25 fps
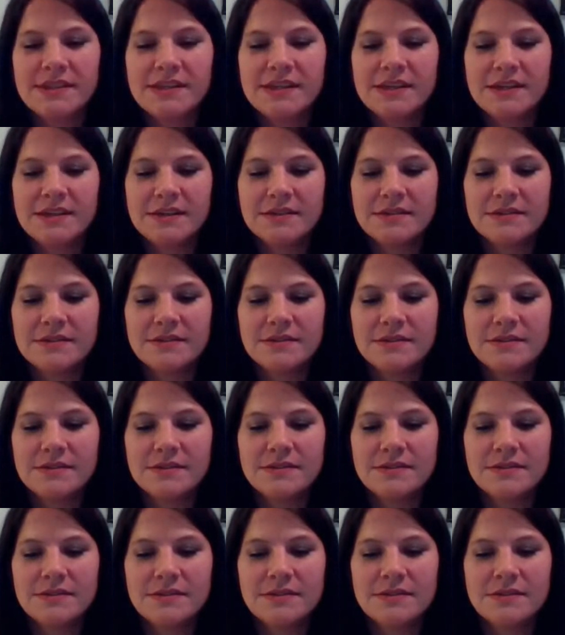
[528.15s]
thing
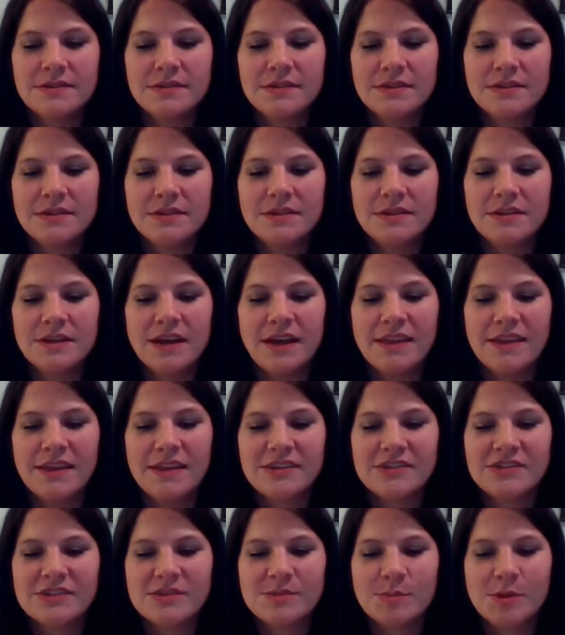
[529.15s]

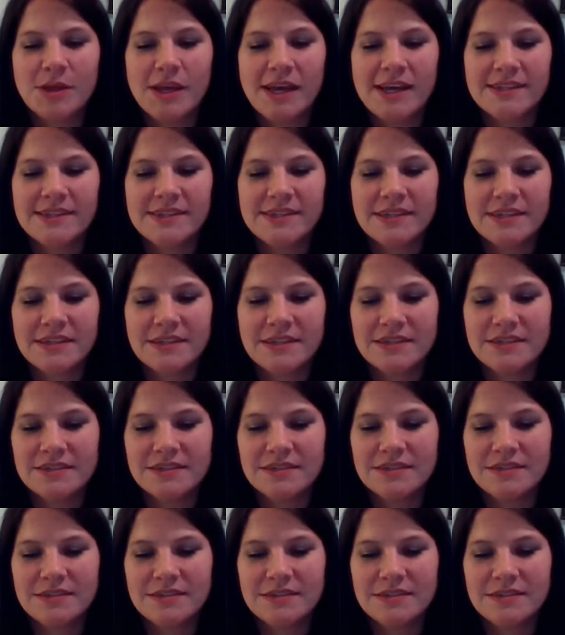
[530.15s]
think it's just plastic.